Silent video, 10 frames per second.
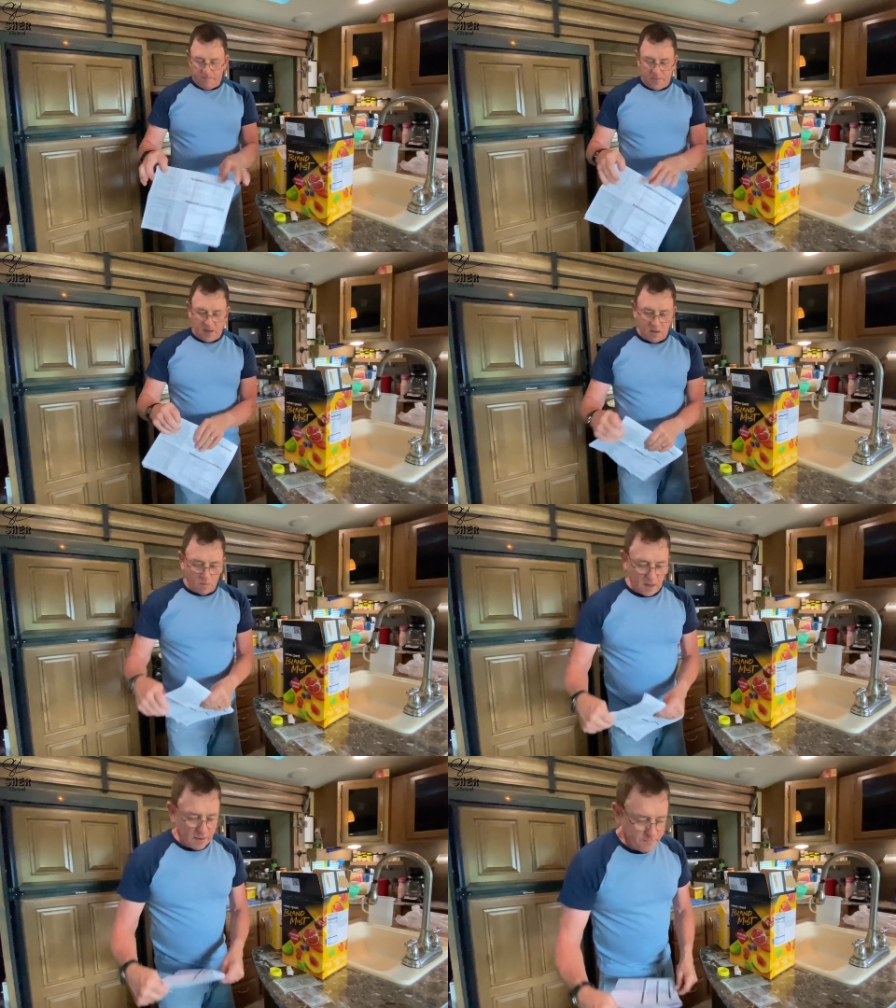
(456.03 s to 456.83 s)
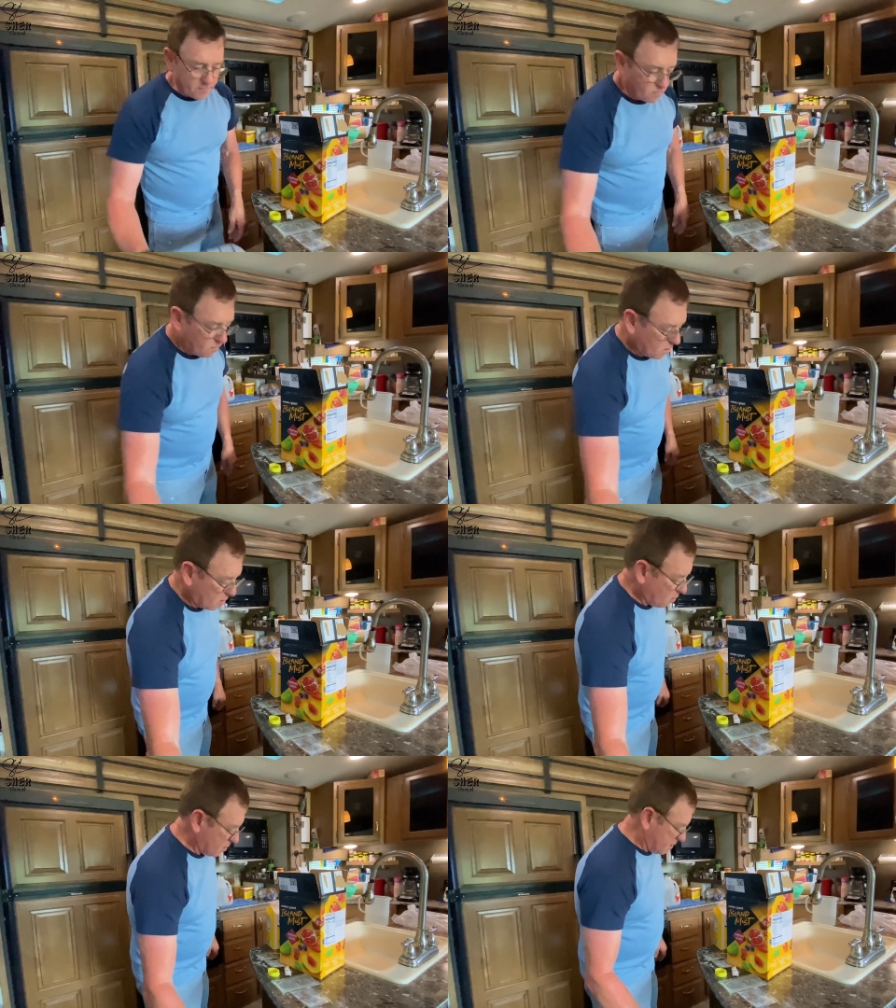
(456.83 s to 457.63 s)
Anyway, we are
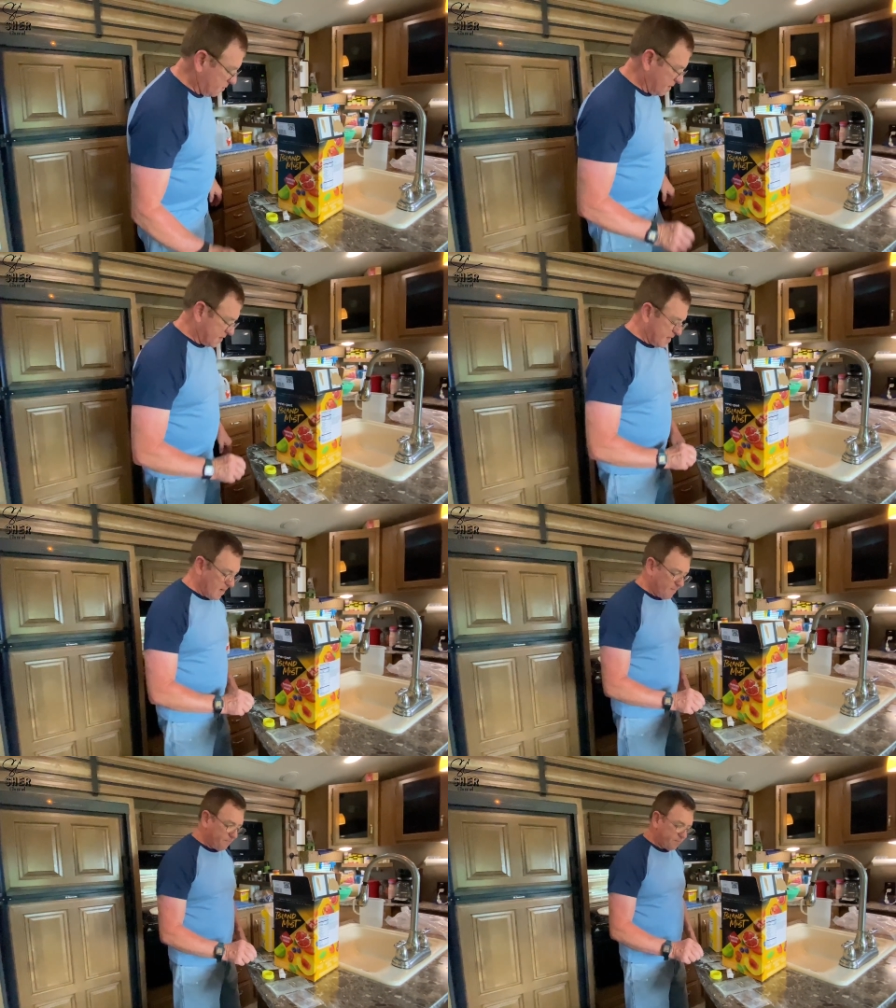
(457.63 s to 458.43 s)
going to do this now.